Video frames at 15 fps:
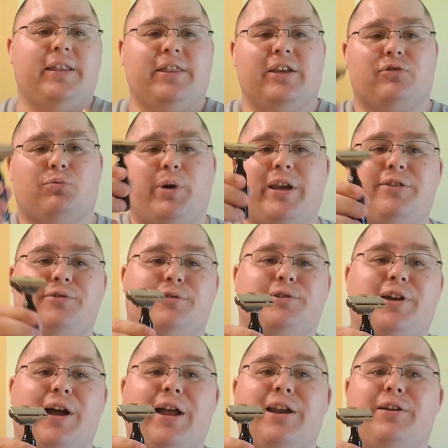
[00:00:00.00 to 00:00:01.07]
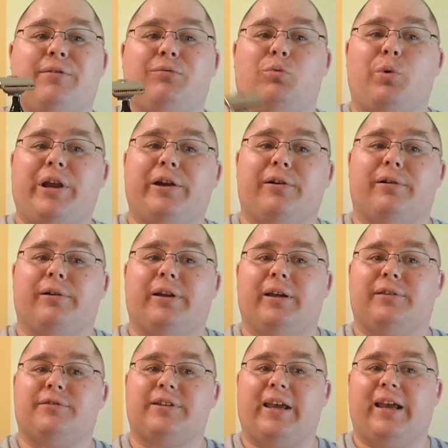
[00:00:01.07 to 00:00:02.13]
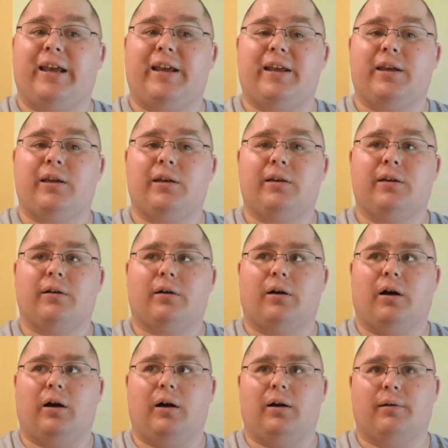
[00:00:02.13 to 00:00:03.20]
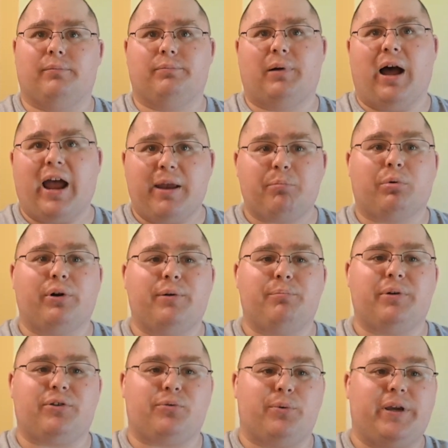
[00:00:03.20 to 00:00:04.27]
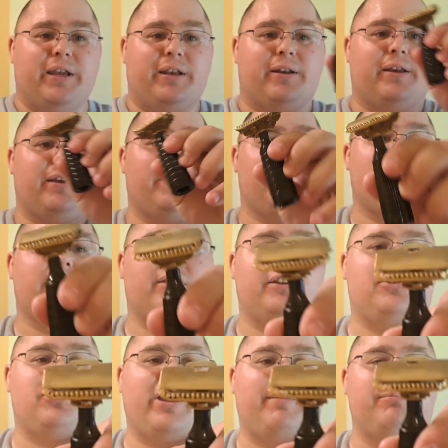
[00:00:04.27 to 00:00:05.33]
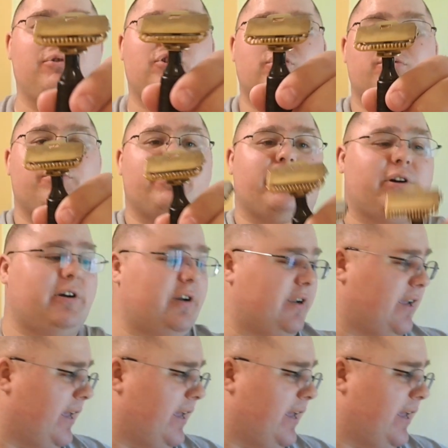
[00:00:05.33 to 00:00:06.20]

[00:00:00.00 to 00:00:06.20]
This razor is kind of weird. It's a hybrid between the Gem Junior